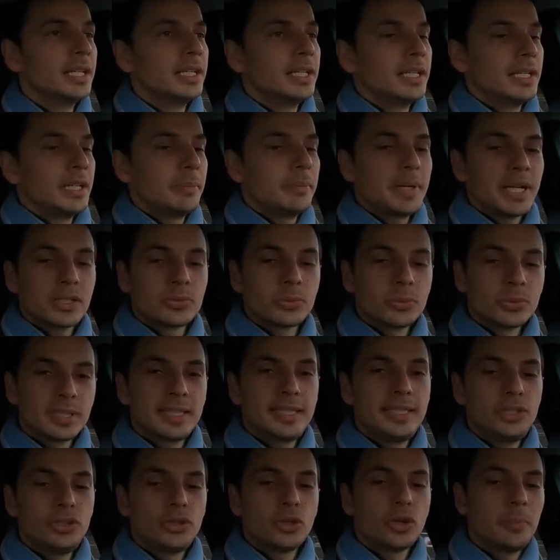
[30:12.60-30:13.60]
However,
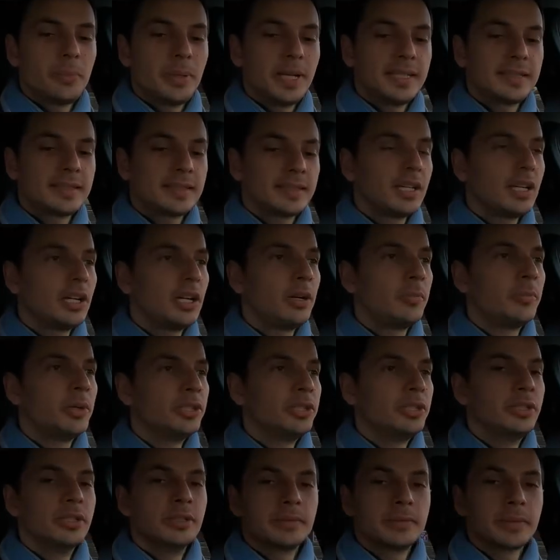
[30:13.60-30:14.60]
if I switch
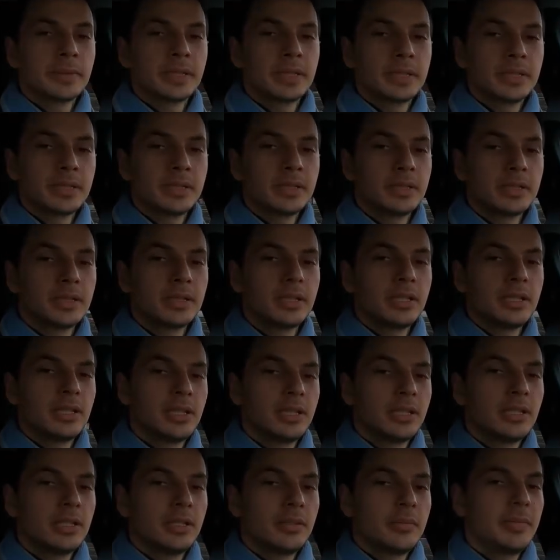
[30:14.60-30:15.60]
back to my sense
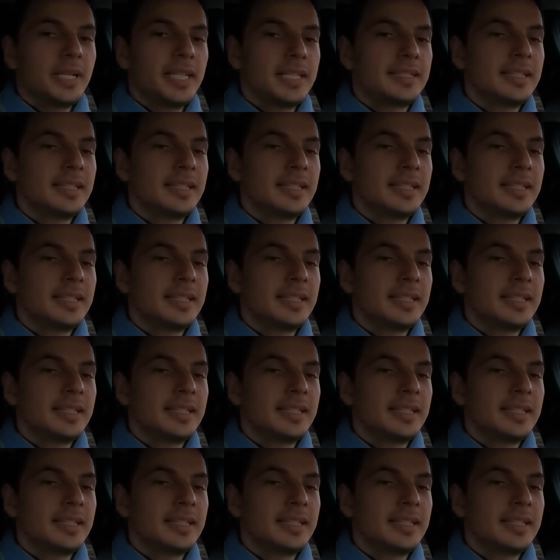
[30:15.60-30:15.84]
mode,